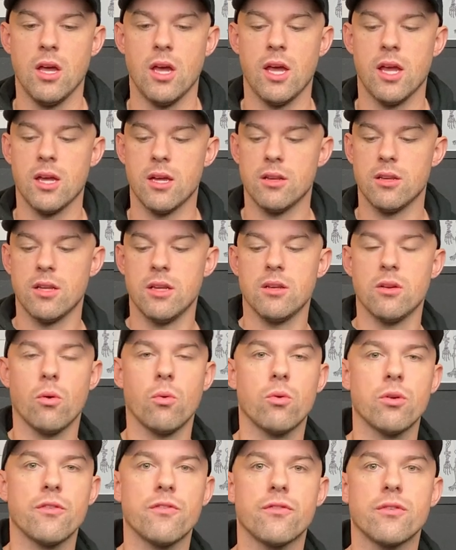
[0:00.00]
And in
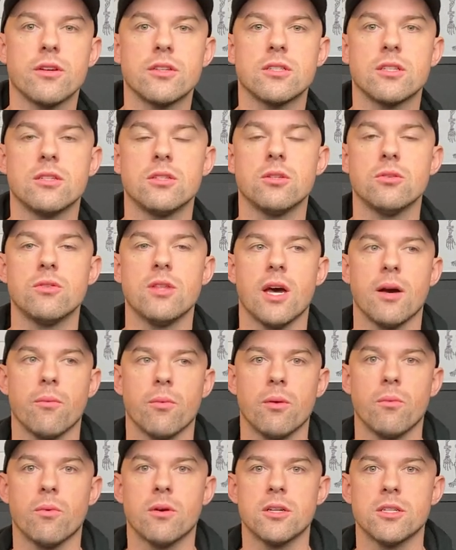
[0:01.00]
order for us to do that,
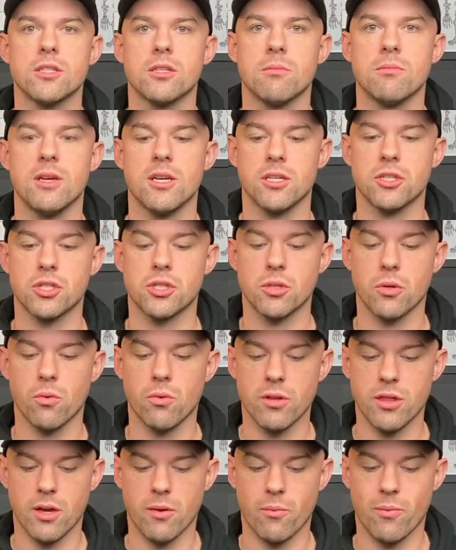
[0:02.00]
we wanted to make
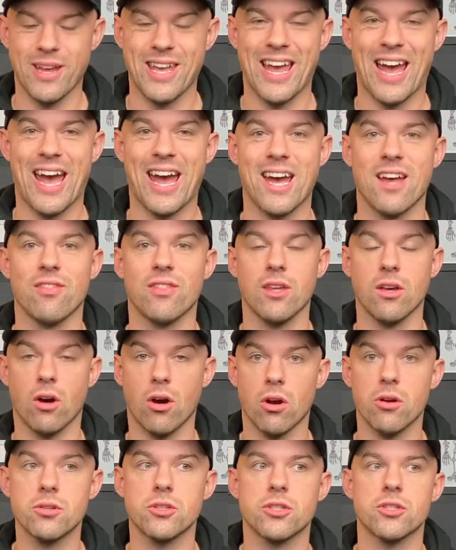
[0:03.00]
sure that we had the
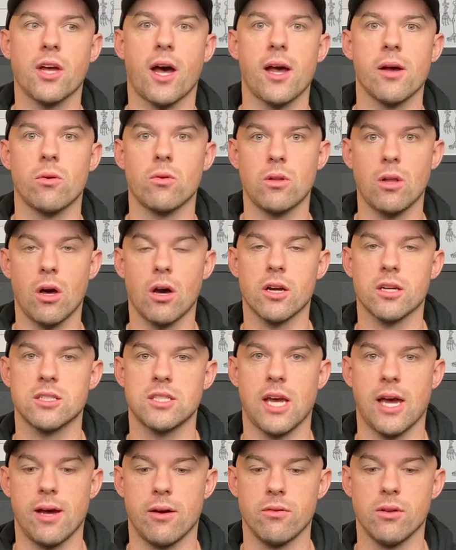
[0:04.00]
art style locked
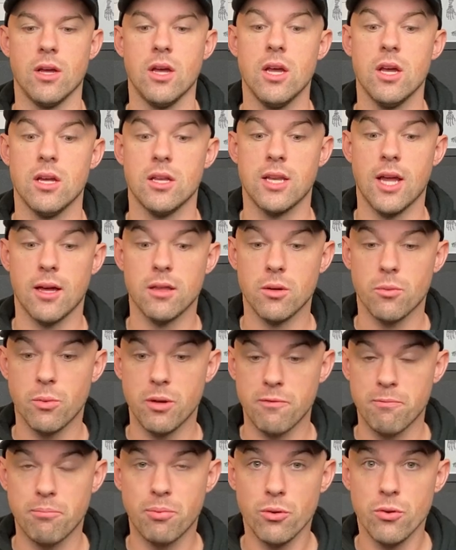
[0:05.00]
down. Mm-hmm. Now that
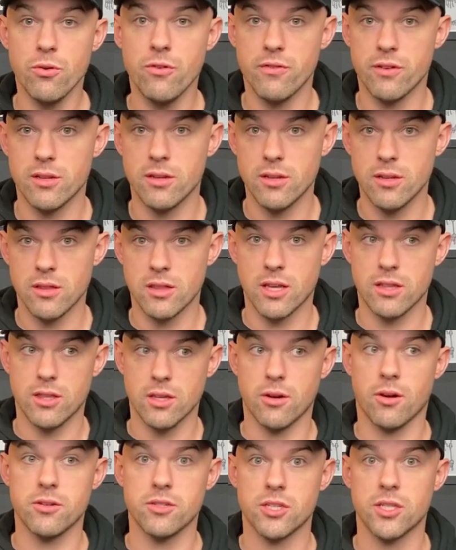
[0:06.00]
we've proven that the
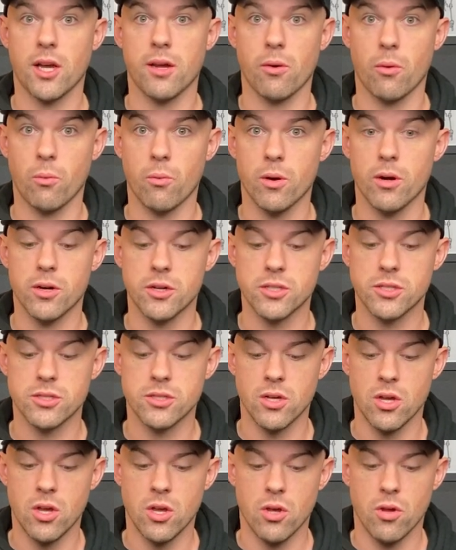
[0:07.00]
art style works,
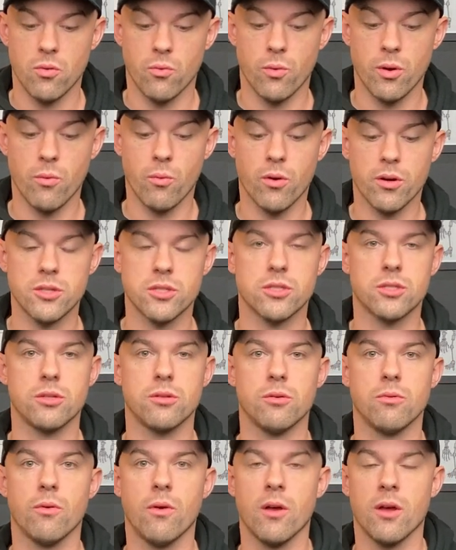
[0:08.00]
we want
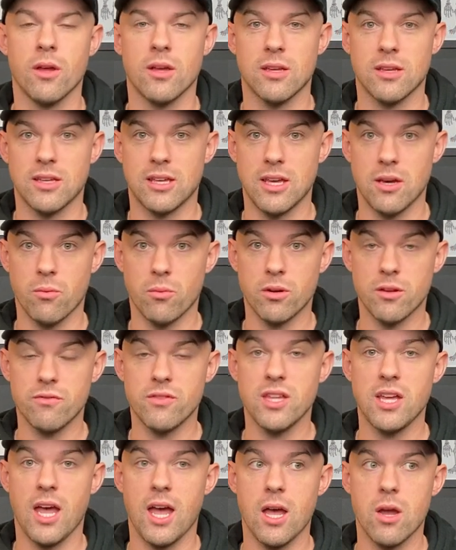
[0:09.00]
to get one of
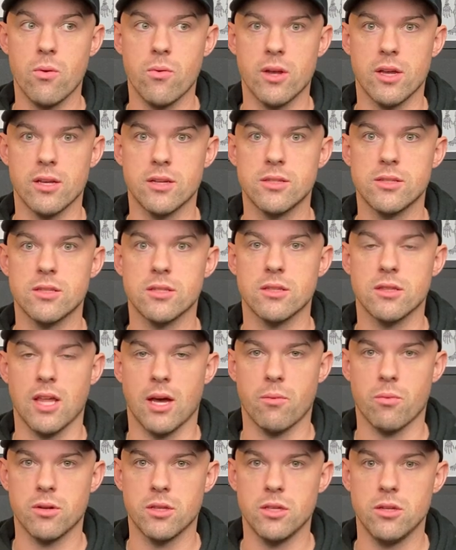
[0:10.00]
the areas
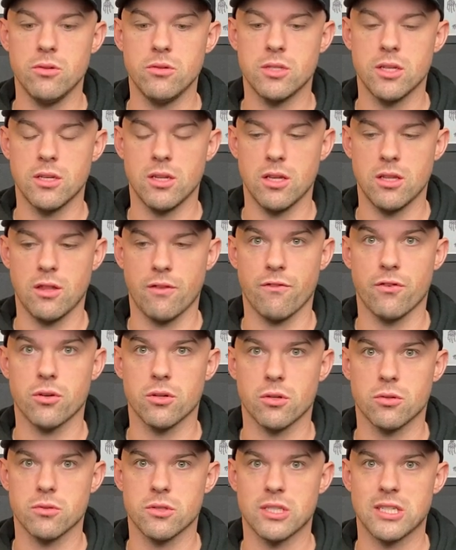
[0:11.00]
that we're using in the
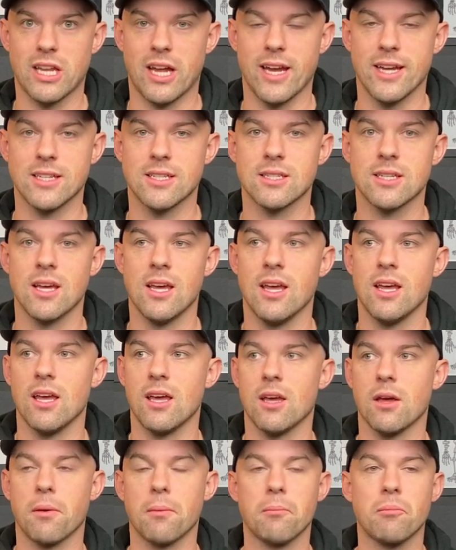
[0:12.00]
vertical slice
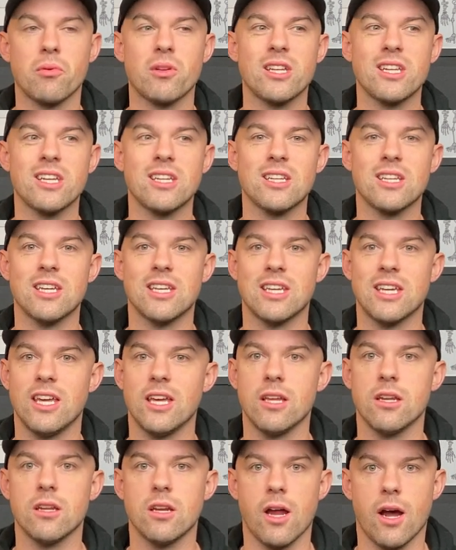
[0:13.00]
and completely
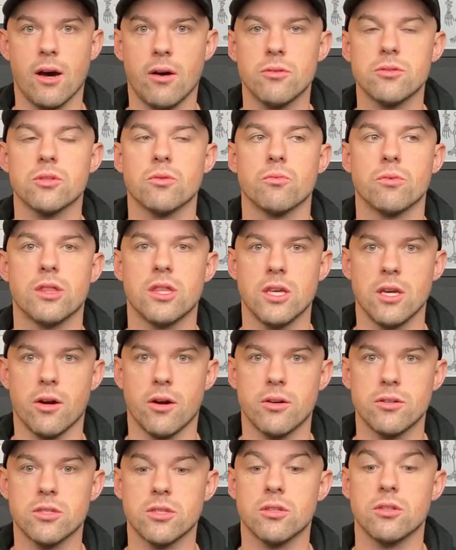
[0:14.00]
kitted out with the
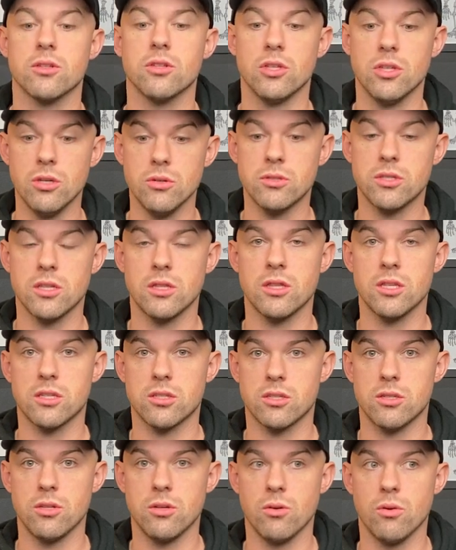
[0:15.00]
art using
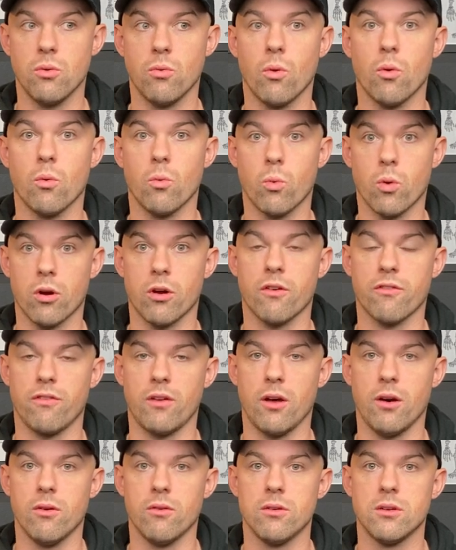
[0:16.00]
this new
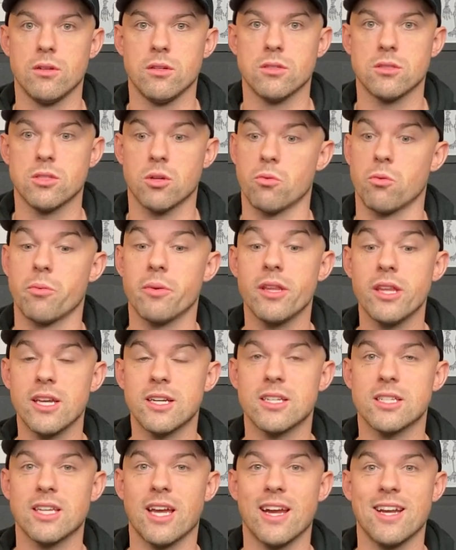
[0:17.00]
workflow. So we're really
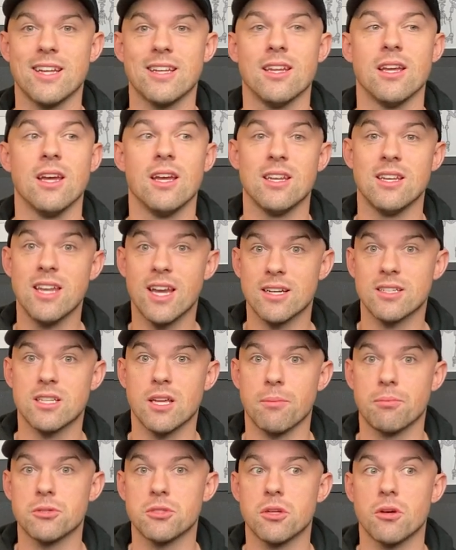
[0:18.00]
excited. Next
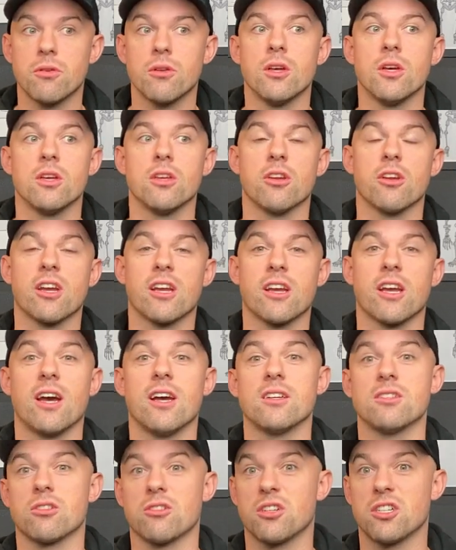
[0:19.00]
episode, you
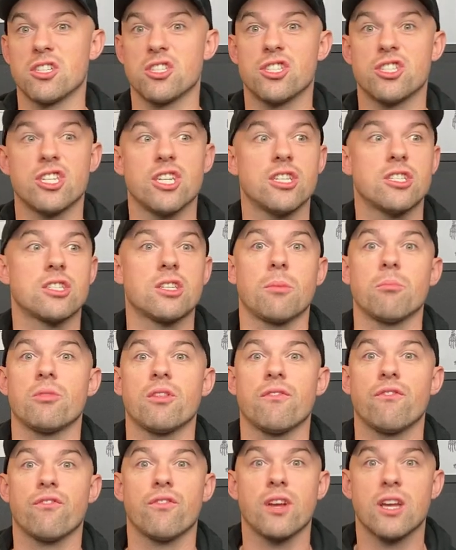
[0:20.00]
guys are gonna see
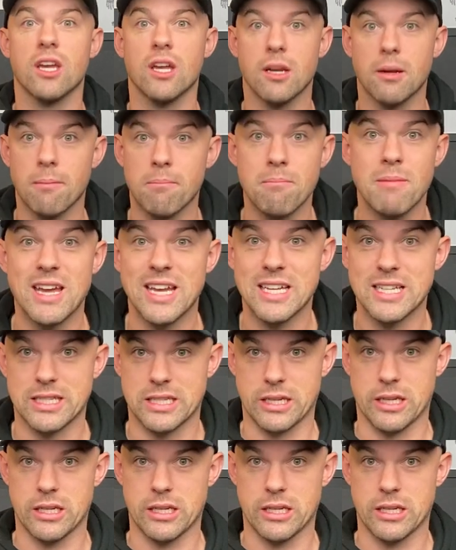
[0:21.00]
something freaking amazing.